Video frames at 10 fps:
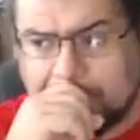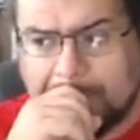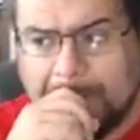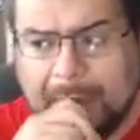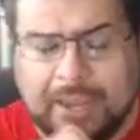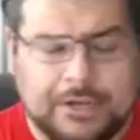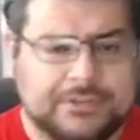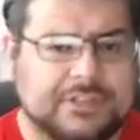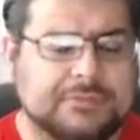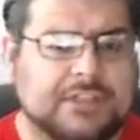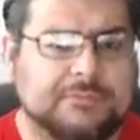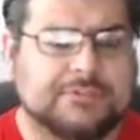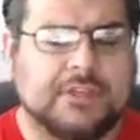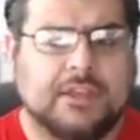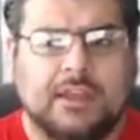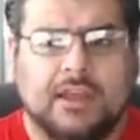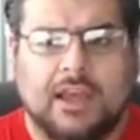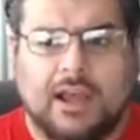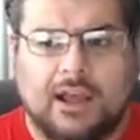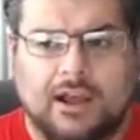I know sometimes
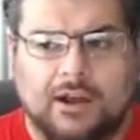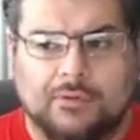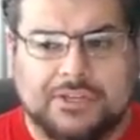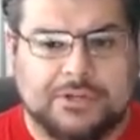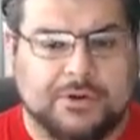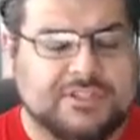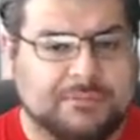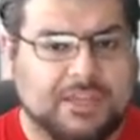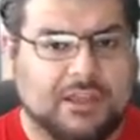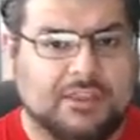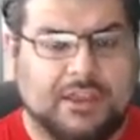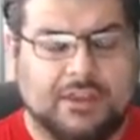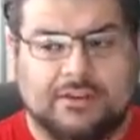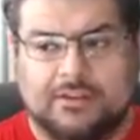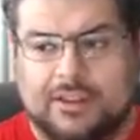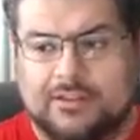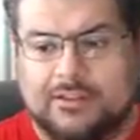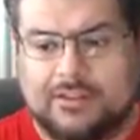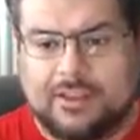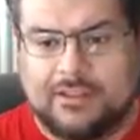uh, we join something and and and
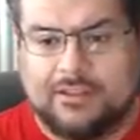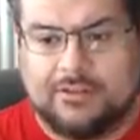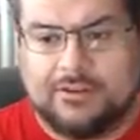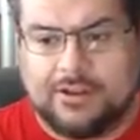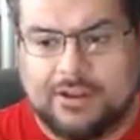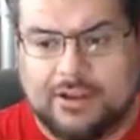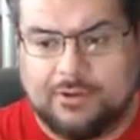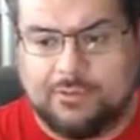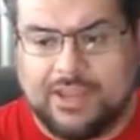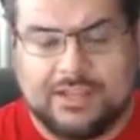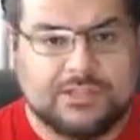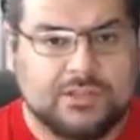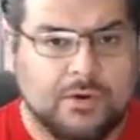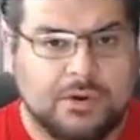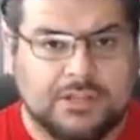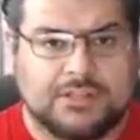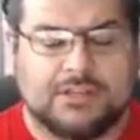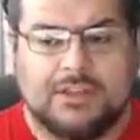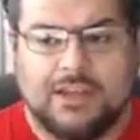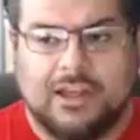and uh, we get so much
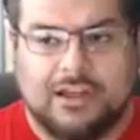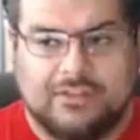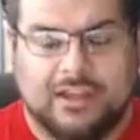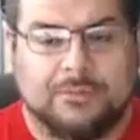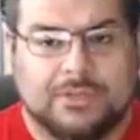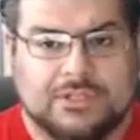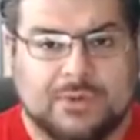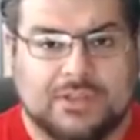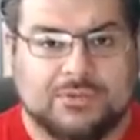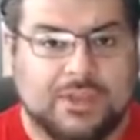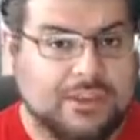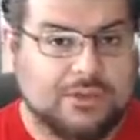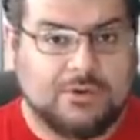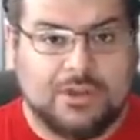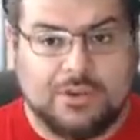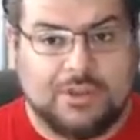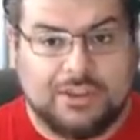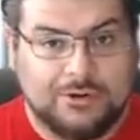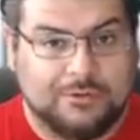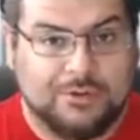available to us. We you you you
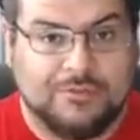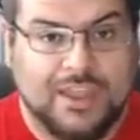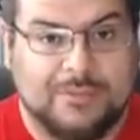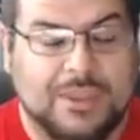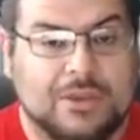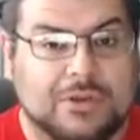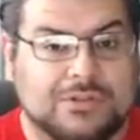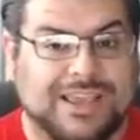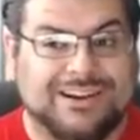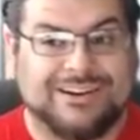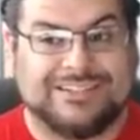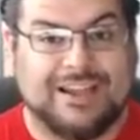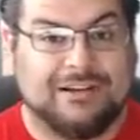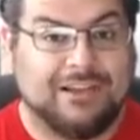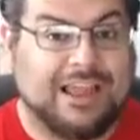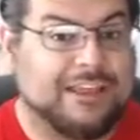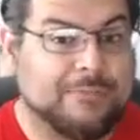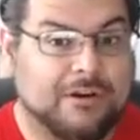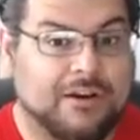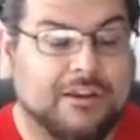know with V I P you also get our entire
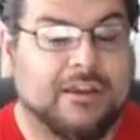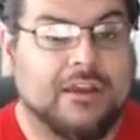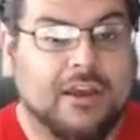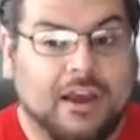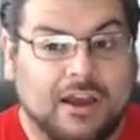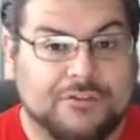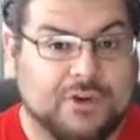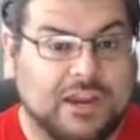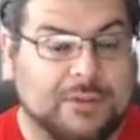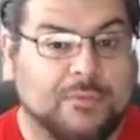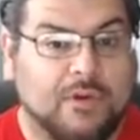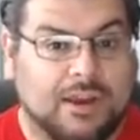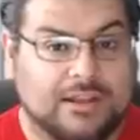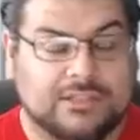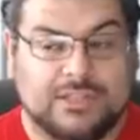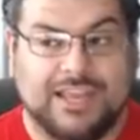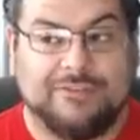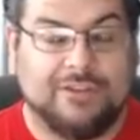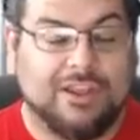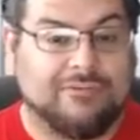library of training products, so that if
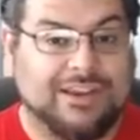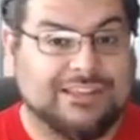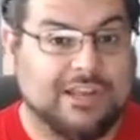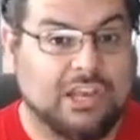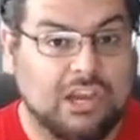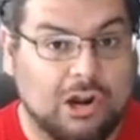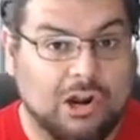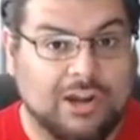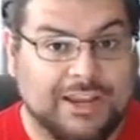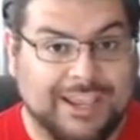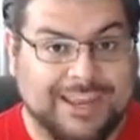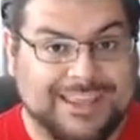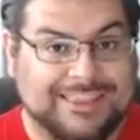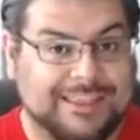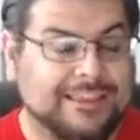you ever need to learn anything